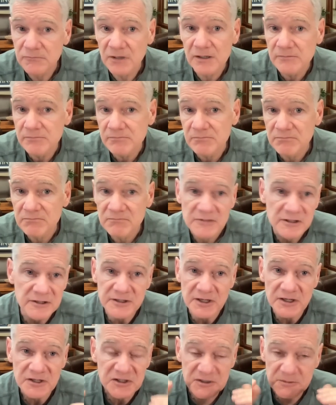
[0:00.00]
right?
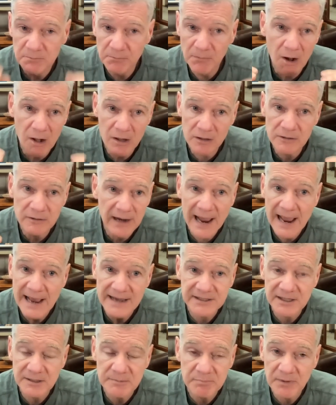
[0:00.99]
It's a smaller
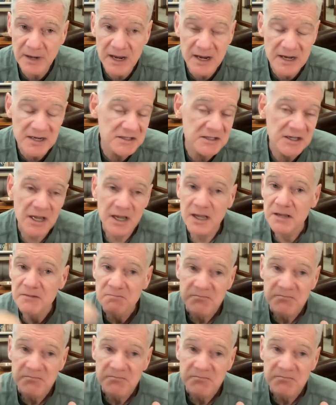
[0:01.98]
asset base.